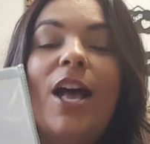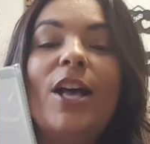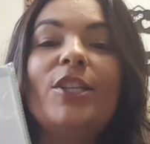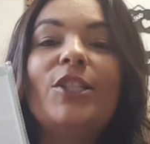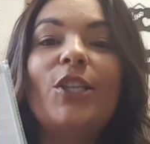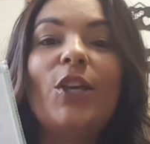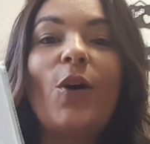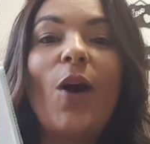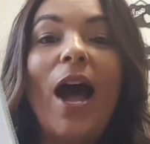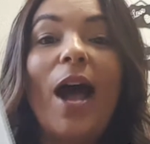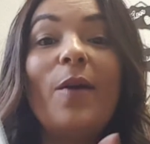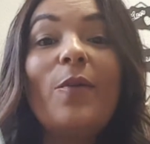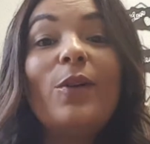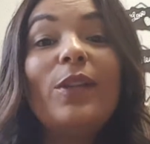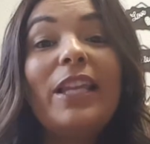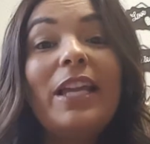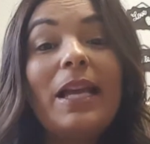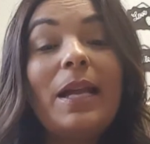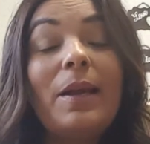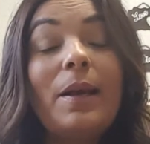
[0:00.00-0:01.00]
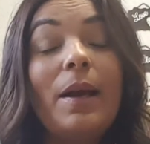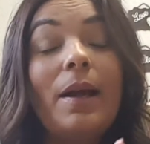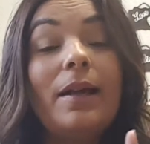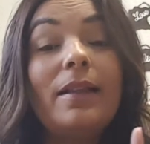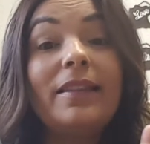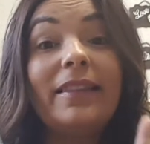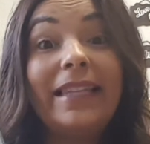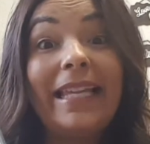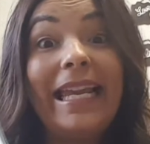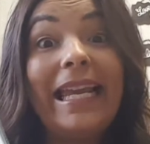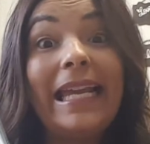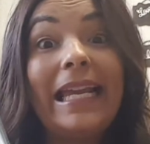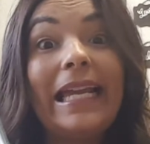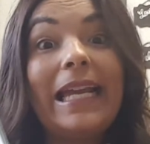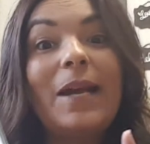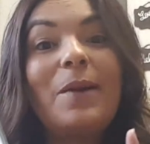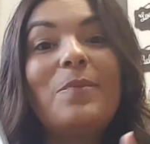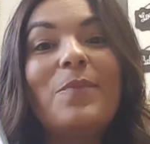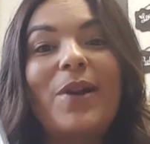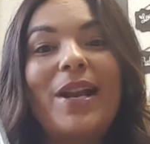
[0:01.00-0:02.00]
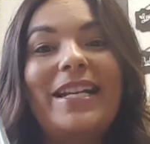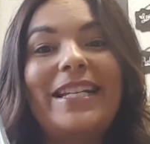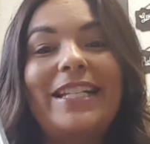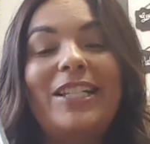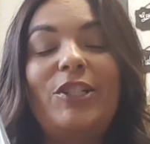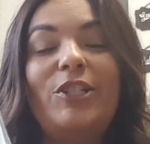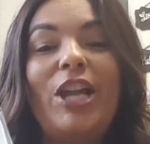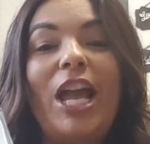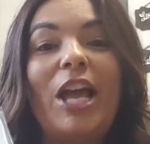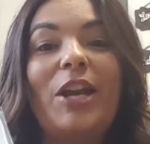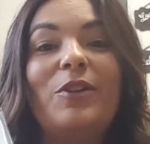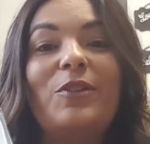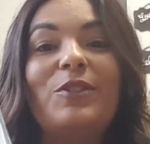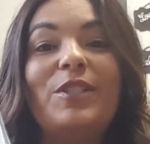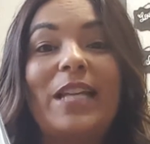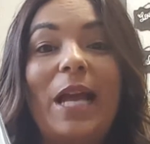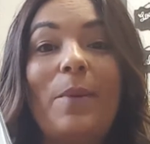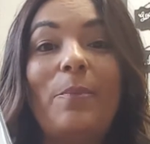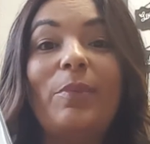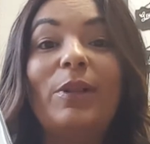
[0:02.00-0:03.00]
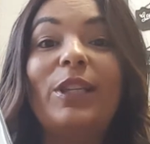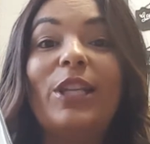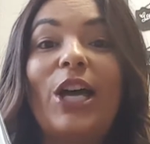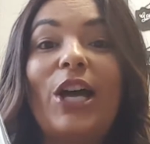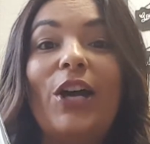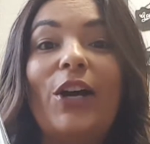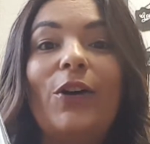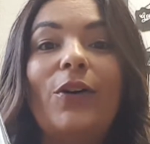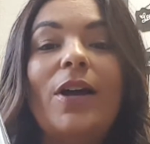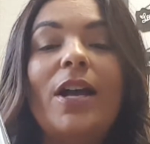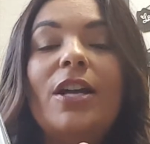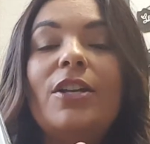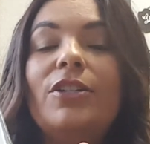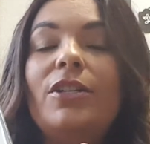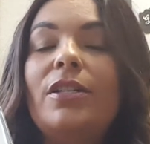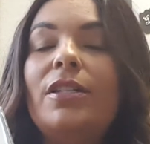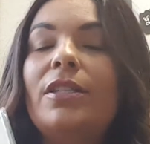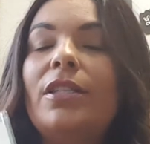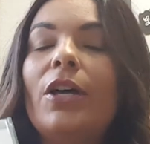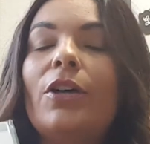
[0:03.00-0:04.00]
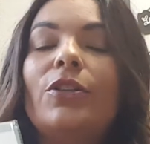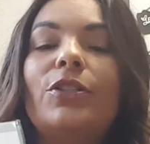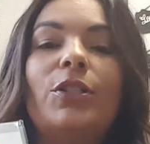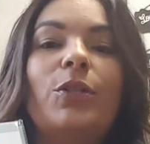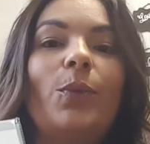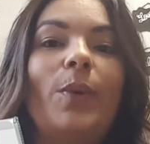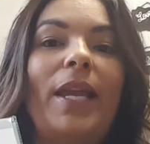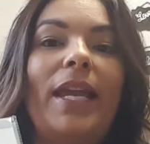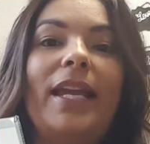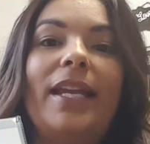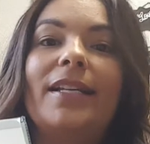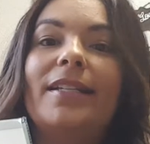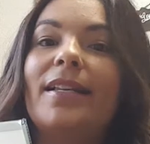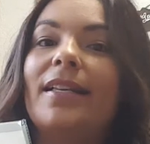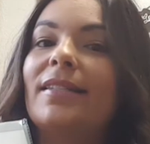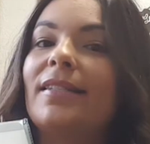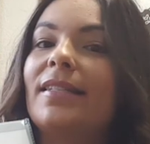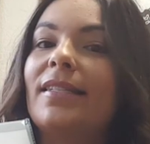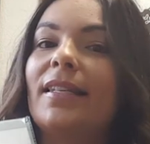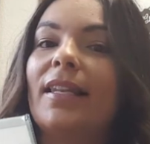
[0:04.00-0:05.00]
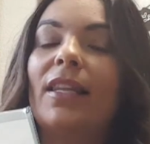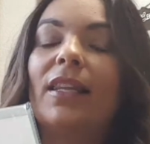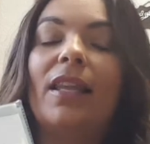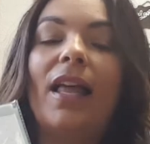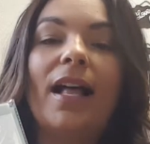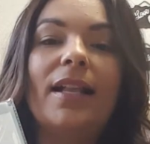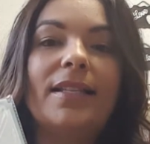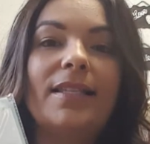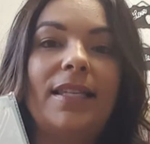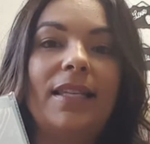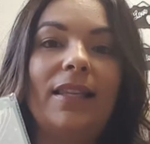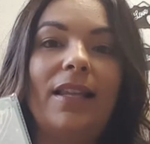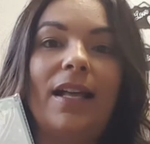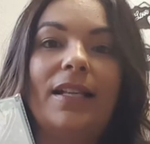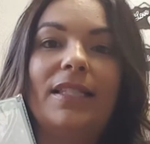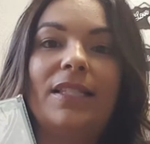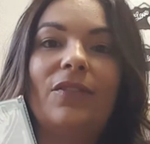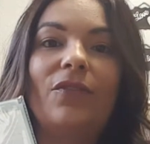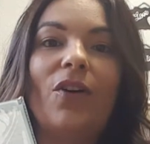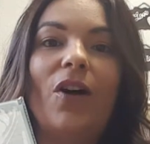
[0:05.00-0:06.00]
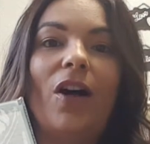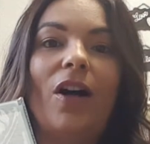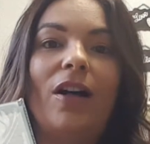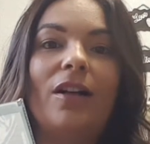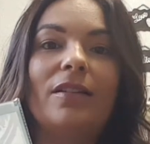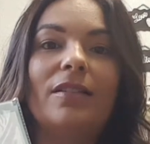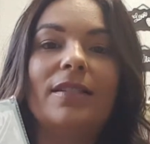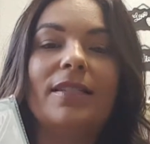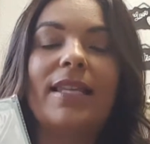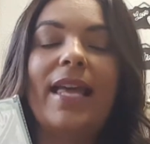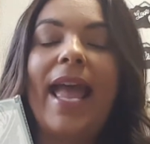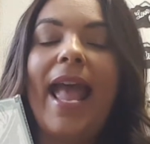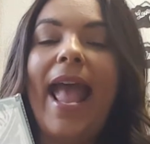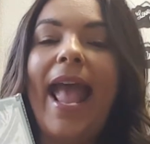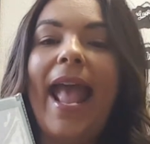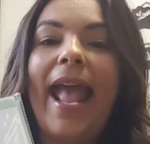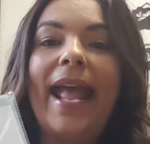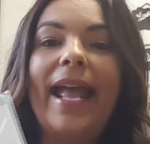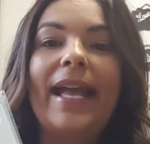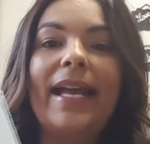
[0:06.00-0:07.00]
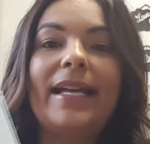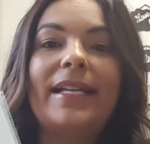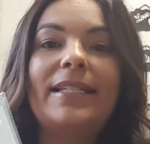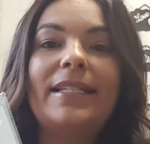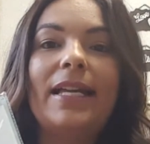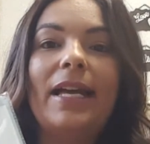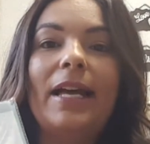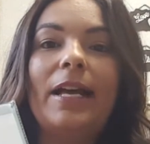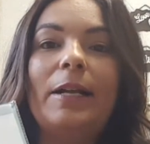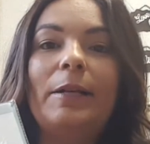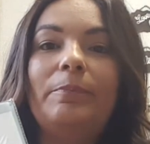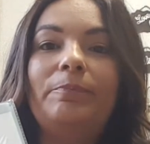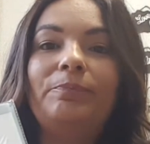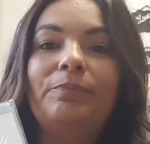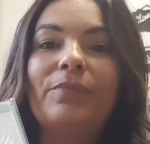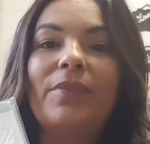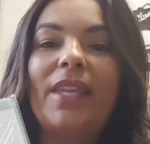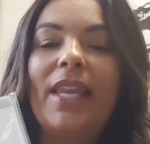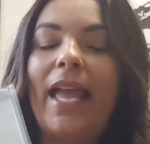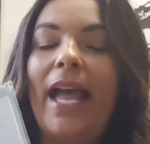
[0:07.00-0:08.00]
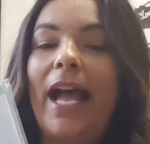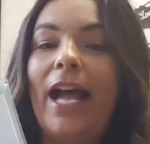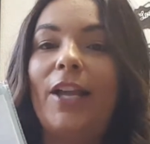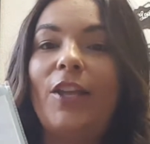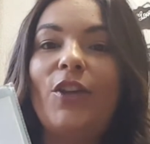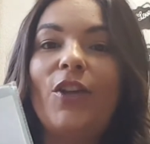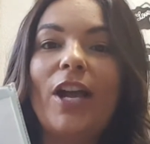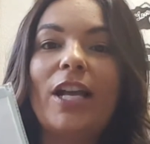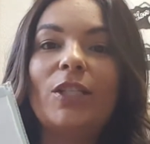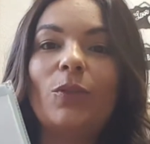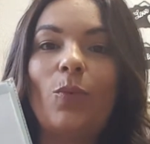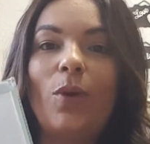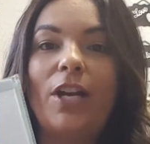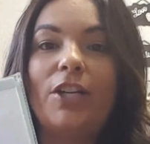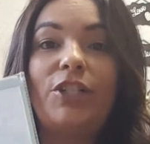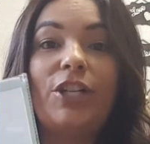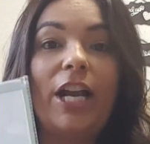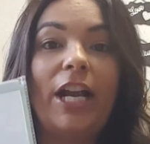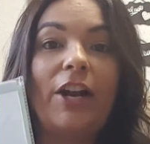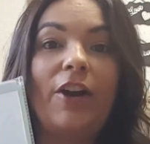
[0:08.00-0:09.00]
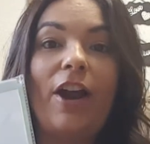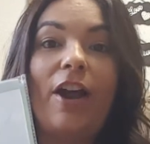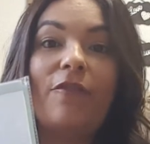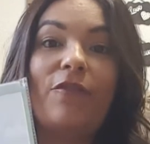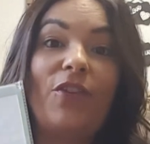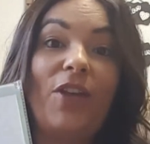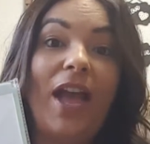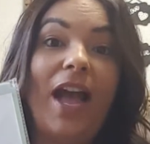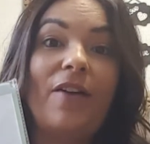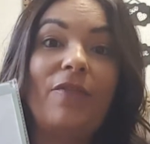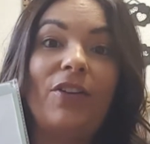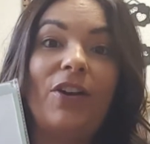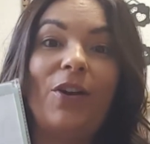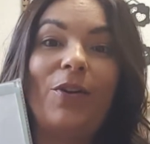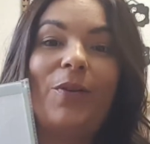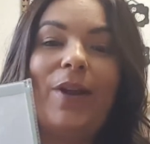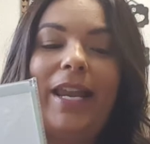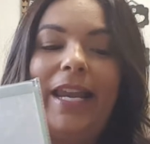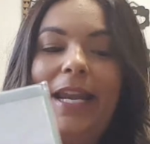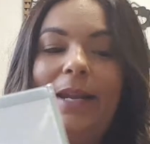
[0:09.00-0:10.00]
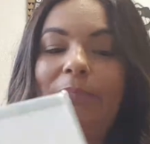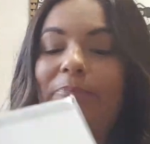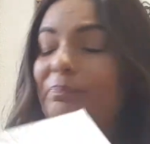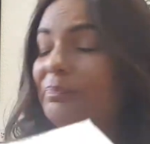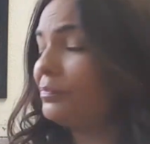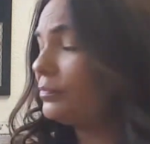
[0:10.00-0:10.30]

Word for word: So I will link, link Brenda's channel down below. She's so sweet, does lots and lots of hauls, and um, yeah, you guys want to check her out if you haven't already.